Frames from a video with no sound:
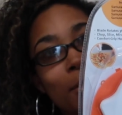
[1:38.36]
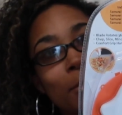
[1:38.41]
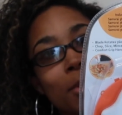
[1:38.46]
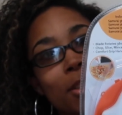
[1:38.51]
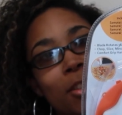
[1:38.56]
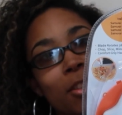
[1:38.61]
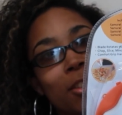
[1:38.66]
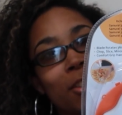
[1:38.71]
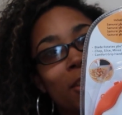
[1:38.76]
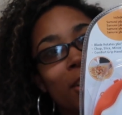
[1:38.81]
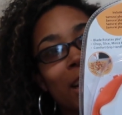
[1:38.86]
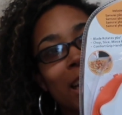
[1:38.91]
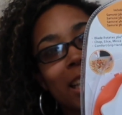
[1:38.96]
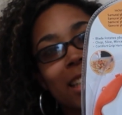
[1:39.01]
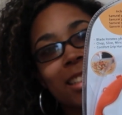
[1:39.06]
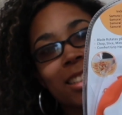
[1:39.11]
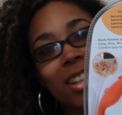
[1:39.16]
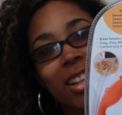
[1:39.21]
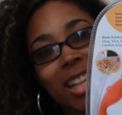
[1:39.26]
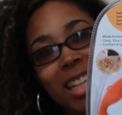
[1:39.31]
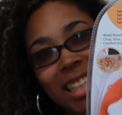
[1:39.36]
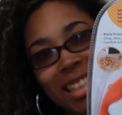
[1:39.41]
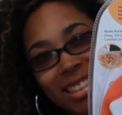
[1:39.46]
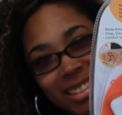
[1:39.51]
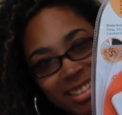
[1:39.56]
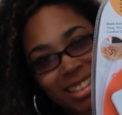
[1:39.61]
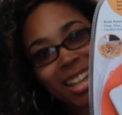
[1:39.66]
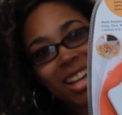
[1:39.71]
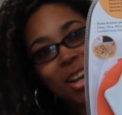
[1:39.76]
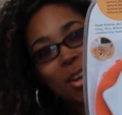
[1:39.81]
I'm so annoying,
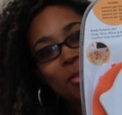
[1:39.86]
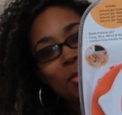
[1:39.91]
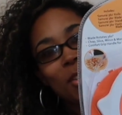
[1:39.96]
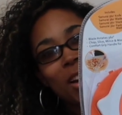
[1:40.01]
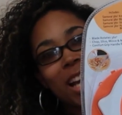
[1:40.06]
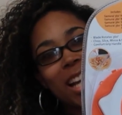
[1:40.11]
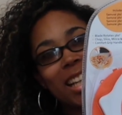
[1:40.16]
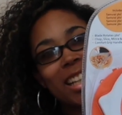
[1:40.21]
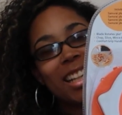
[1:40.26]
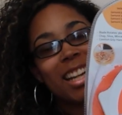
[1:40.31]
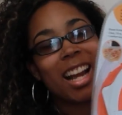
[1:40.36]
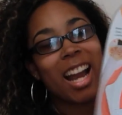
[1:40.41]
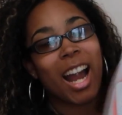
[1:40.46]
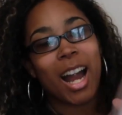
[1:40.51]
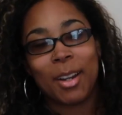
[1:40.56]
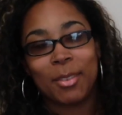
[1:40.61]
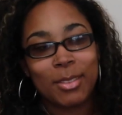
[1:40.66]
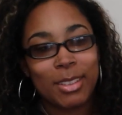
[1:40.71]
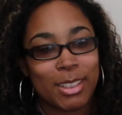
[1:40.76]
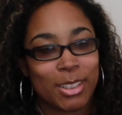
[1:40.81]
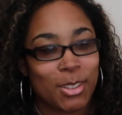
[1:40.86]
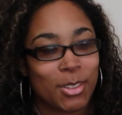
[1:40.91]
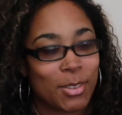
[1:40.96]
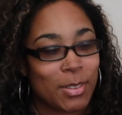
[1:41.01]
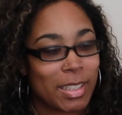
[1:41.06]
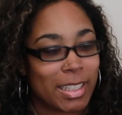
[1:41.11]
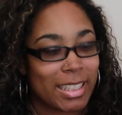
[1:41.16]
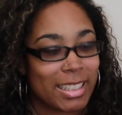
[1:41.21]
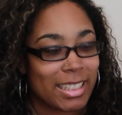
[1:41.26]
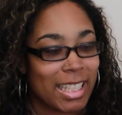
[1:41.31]
sorry. But I'm
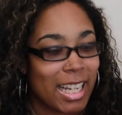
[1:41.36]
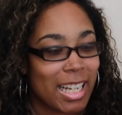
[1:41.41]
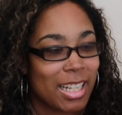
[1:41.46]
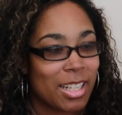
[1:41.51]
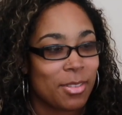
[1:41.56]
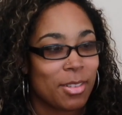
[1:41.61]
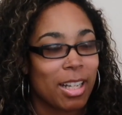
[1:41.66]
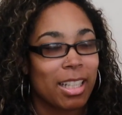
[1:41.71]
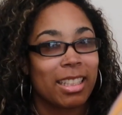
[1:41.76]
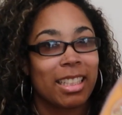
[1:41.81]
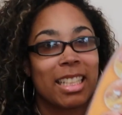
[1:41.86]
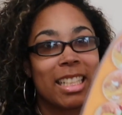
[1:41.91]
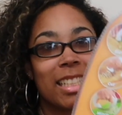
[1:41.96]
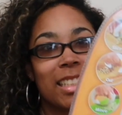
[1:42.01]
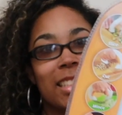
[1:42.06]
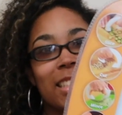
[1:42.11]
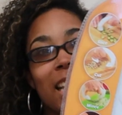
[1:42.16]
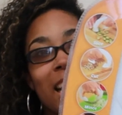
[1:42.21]
super excited about this.